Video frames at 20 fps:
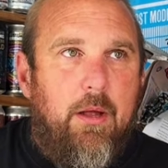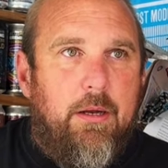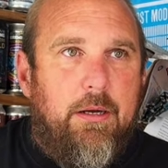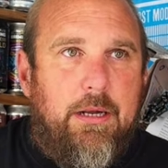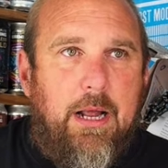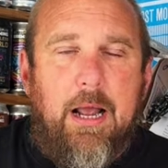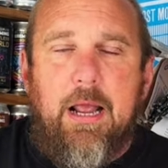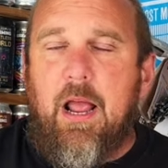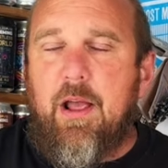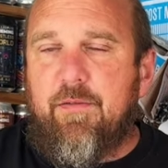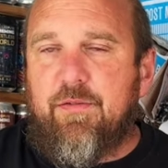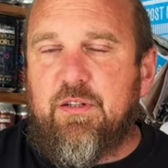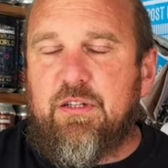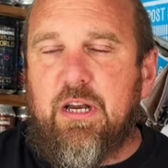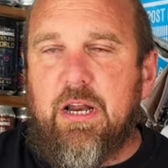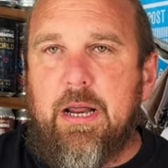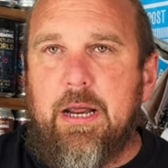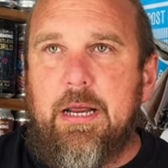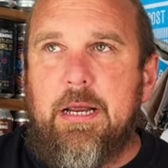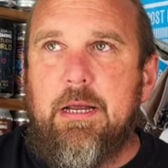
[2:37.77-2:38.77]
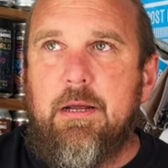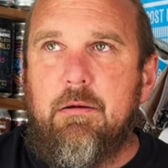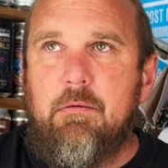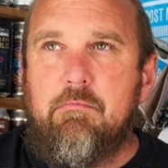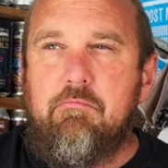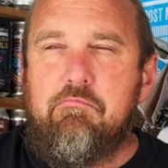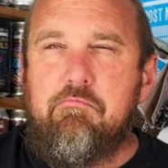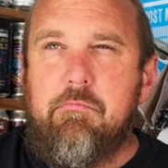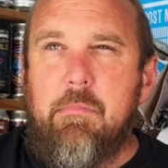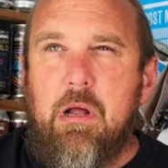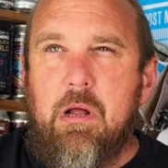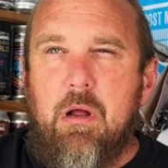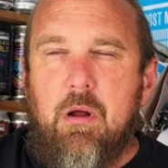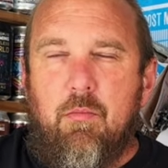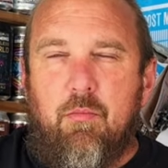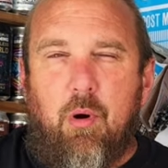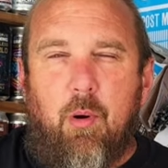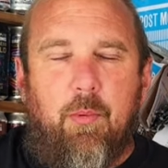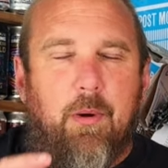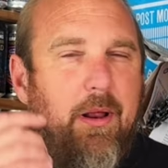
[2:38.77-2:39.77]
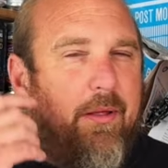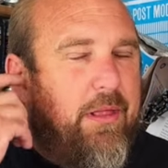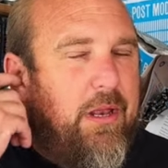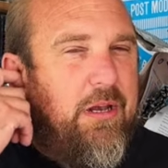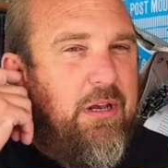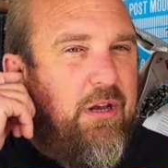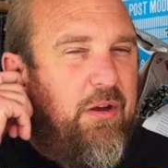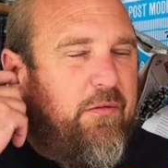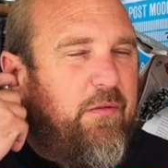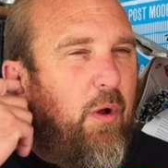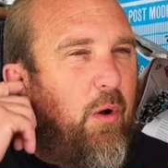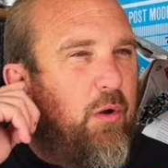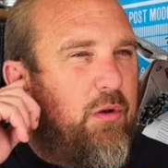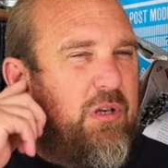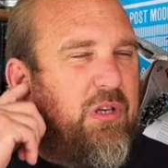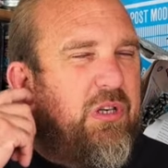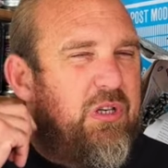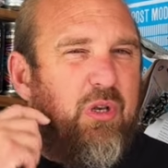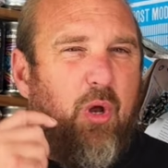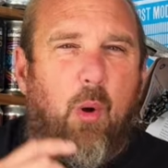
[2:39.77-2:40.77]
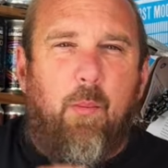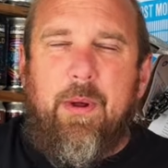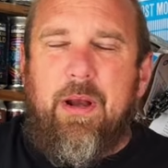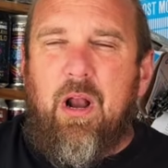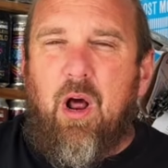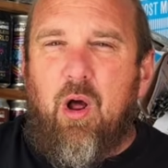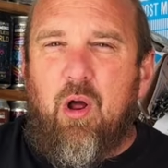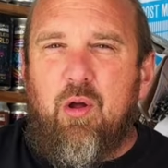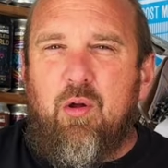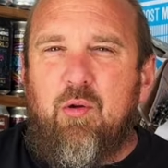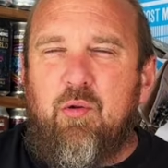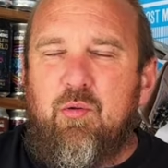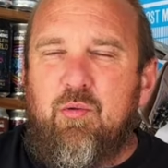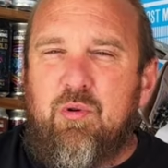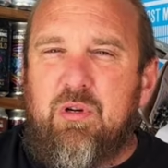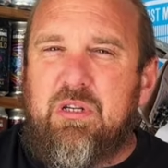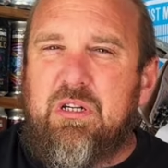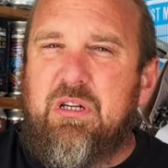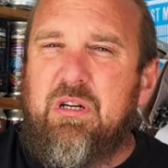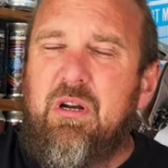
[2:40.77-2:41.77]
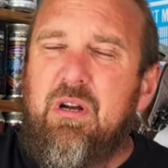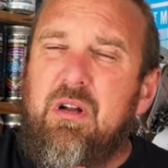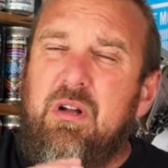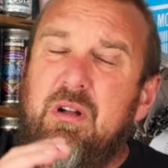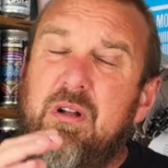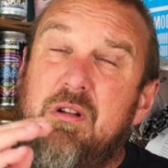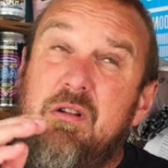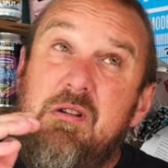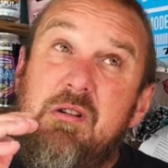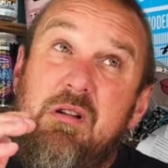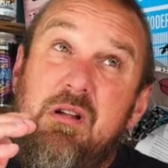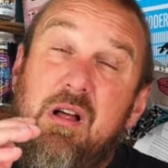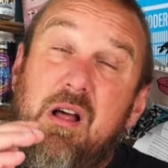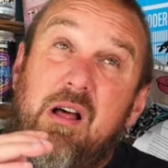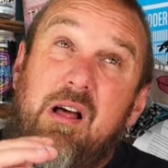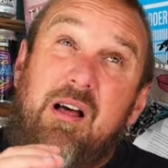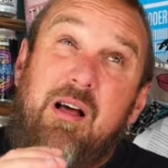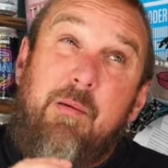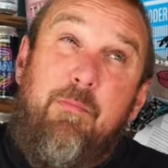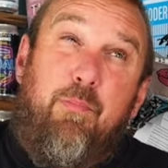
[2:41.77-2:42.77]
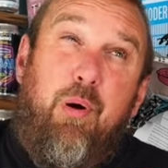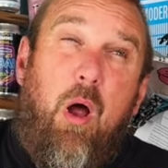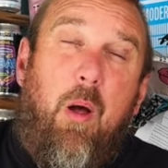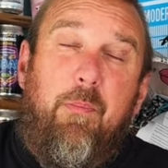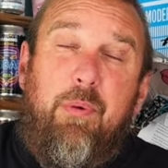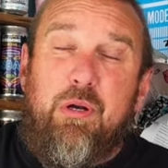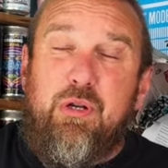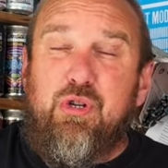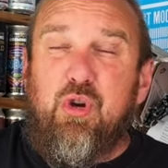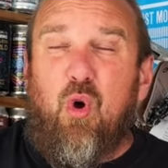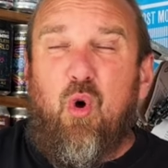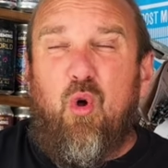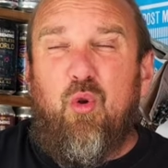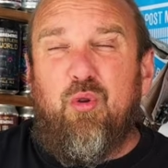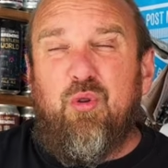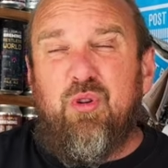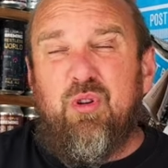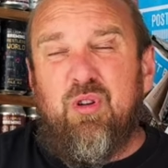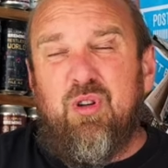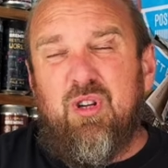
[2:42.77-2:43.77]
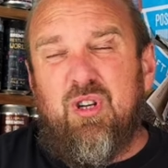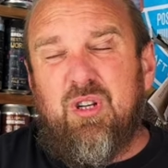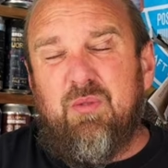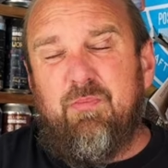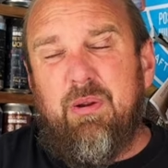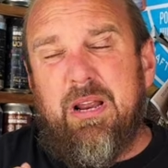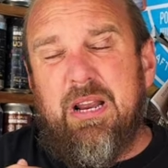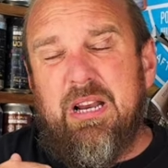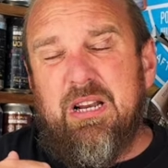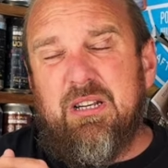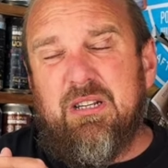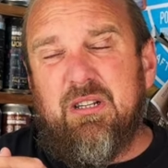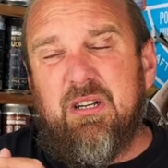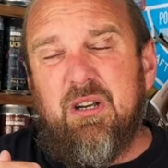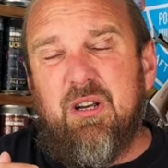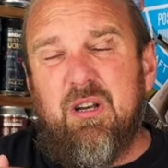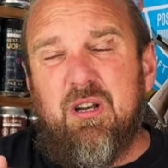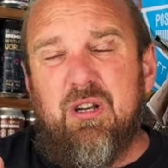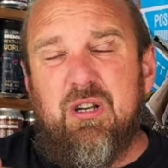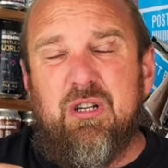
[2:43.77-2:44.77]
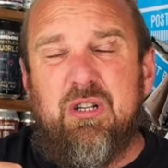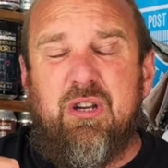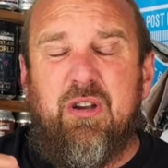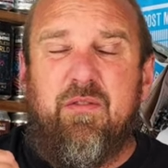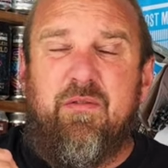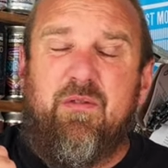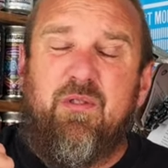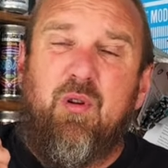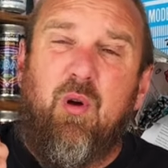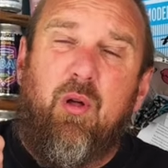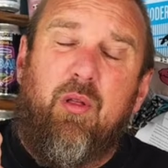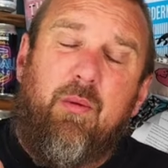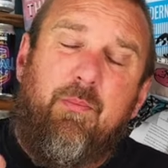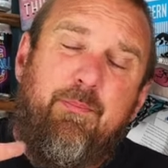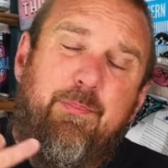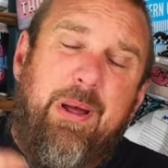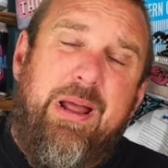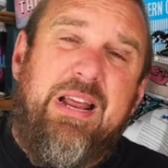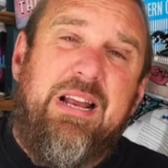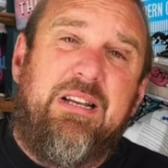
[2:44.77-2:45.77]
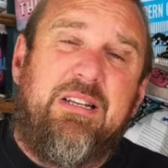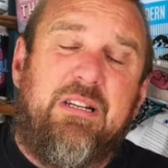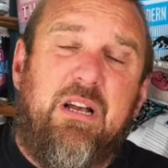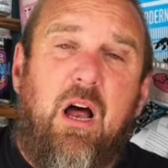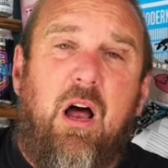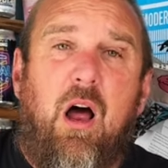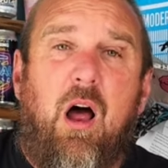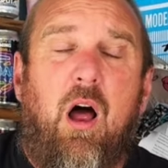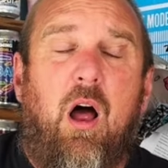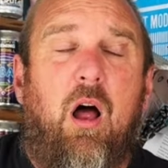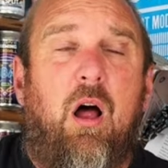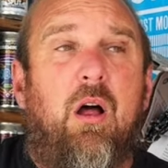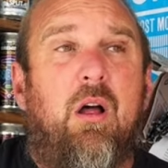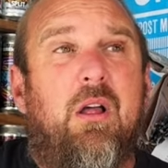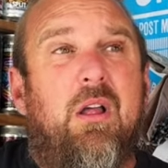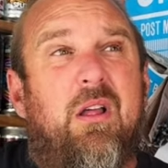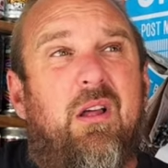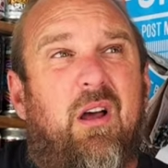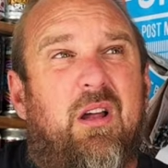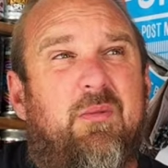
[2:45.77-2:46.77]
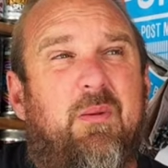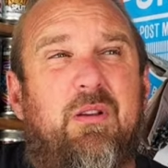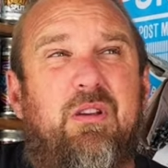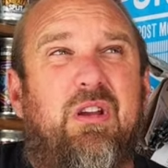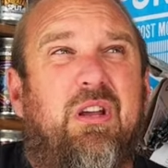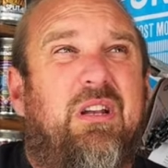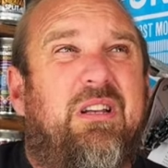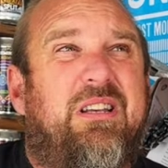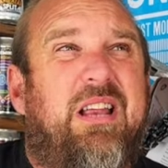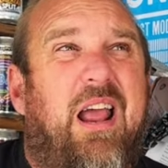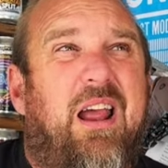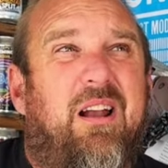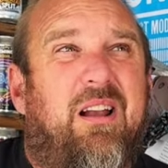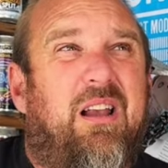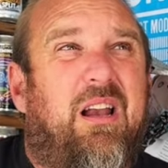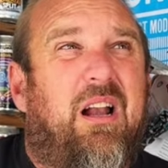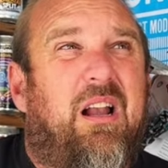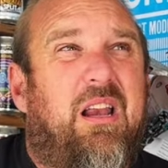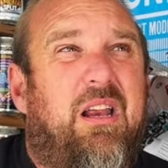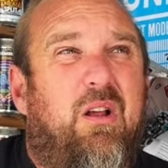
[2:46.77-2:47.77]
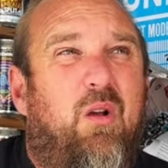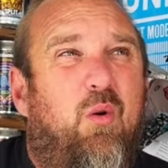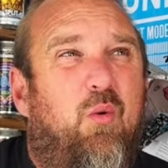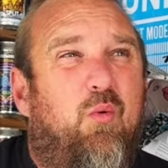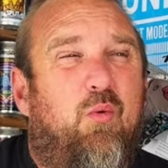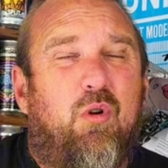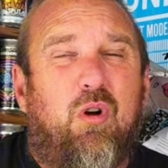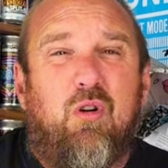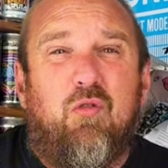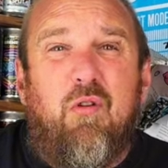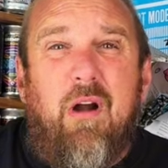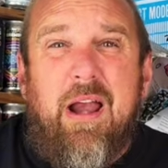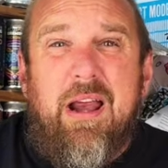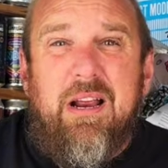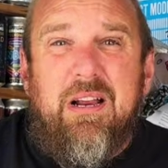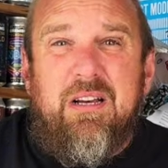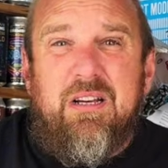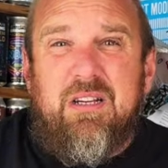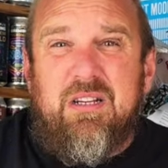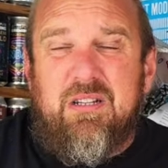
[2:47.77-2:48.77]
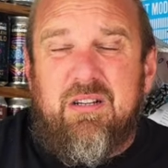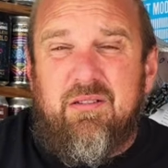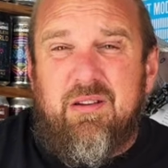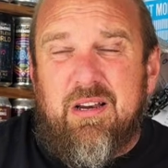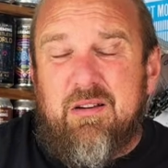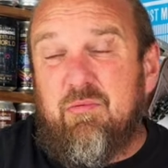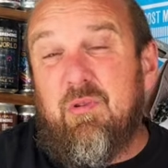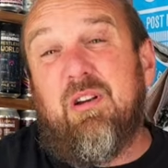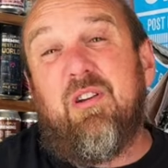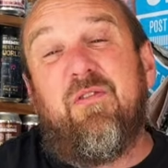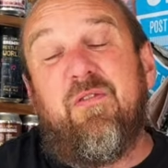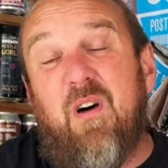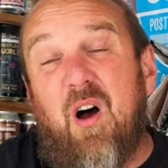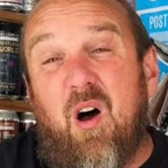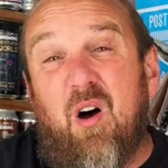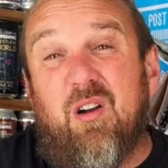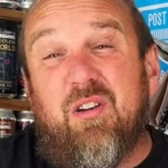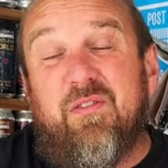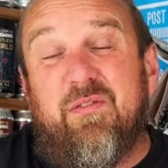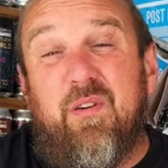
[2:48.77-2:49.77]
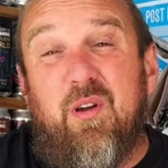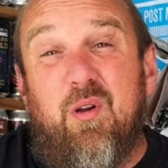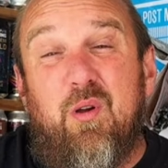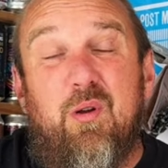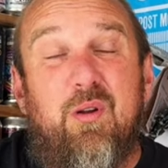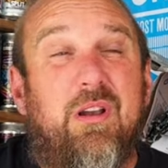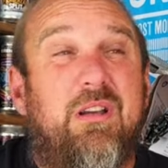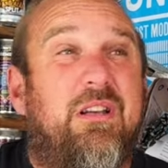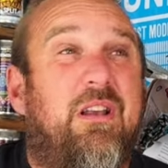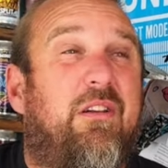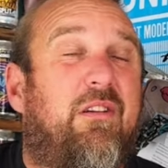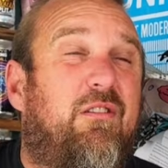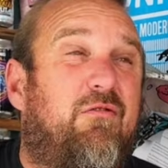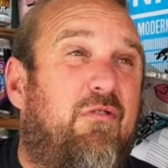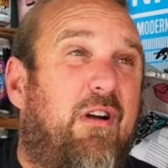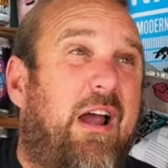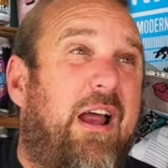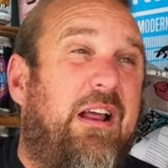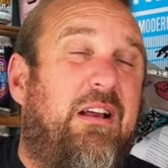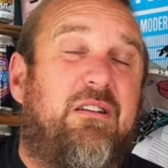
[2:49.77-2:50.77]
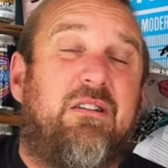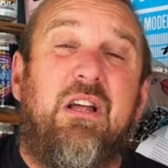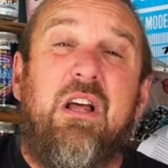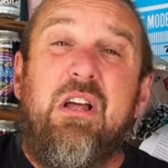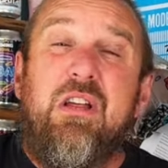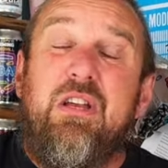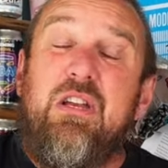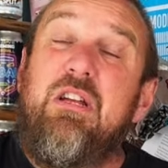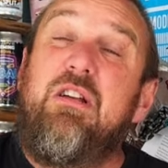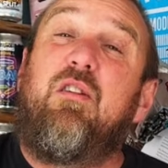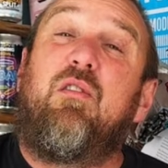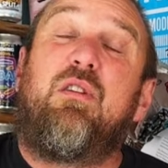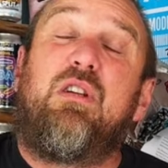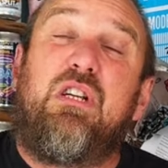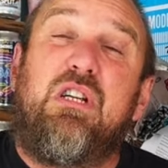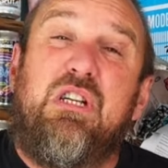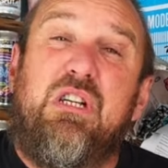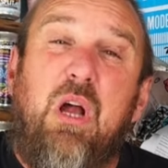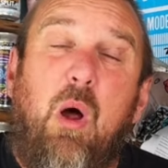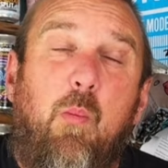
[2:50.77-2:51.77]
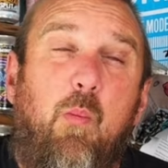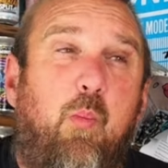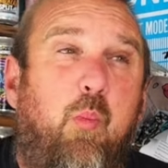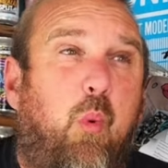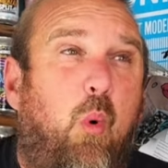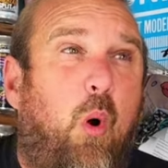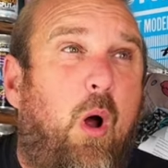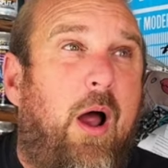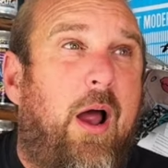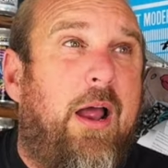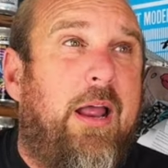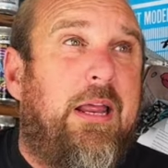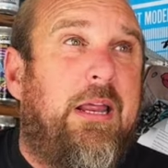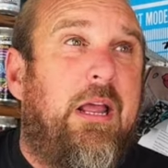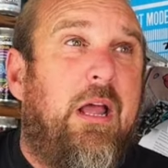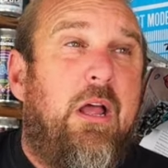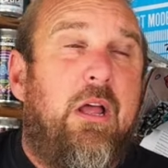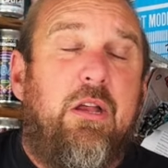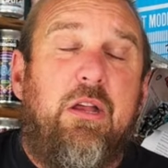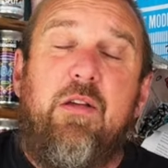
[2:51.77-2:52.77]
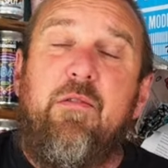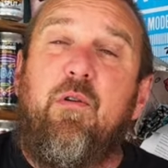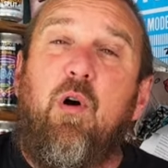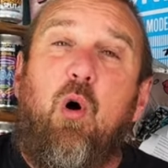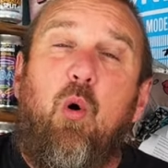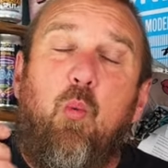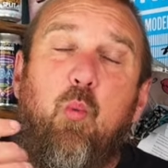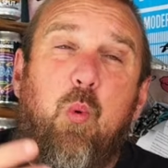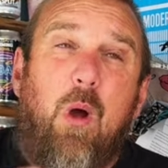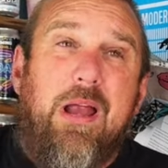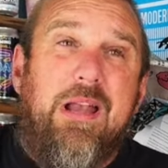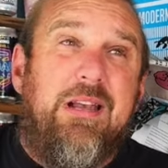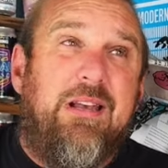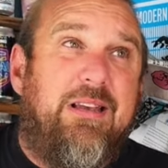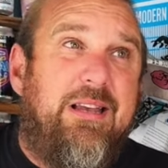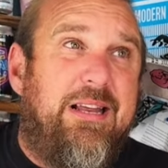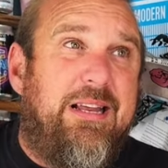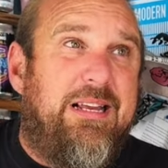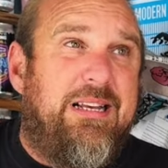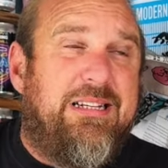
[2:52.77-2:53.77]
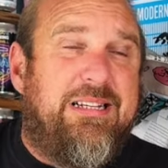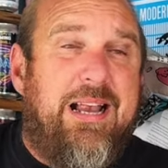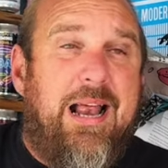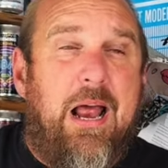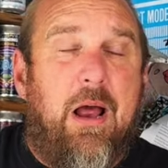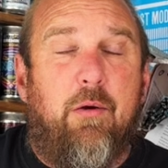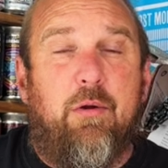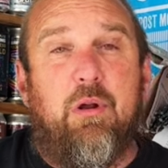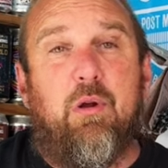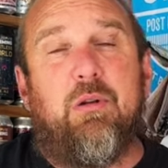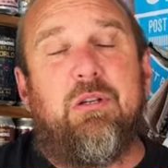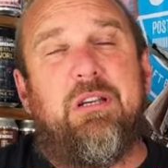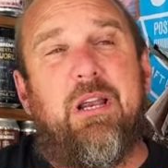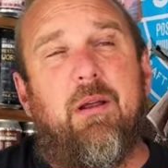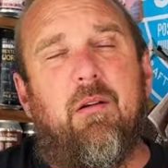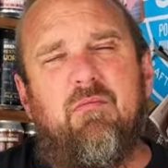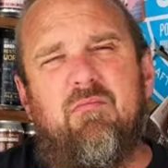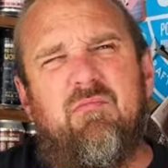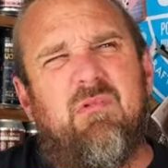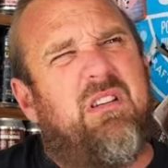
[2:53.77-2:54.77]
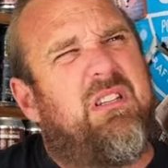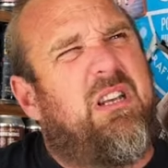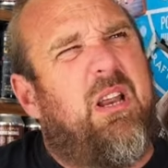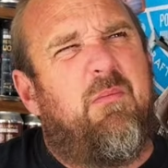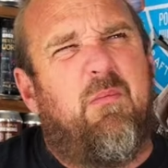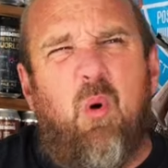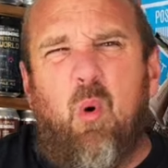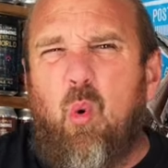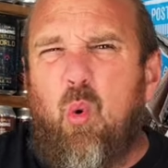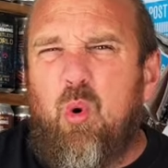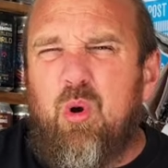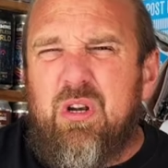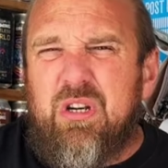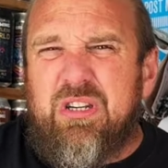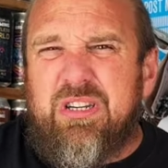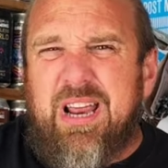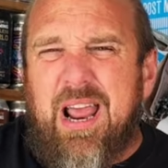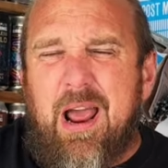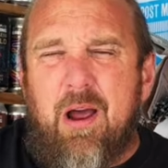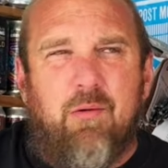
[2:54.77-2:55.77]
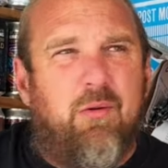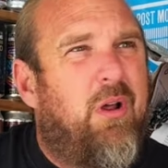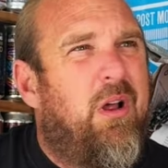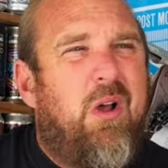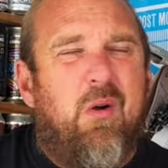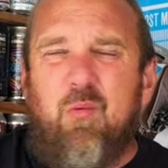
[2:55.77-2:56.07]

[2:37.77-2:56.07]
KFC, probably, and then you've got Dominos, Papa John's pizzas, you've got the Pizza Hut, I suppose you could technically call Greg's, that's much fast food, isn't it, Greg's, you've got Subway, you've got a Wendy's now, you've got does Tim Hortons count?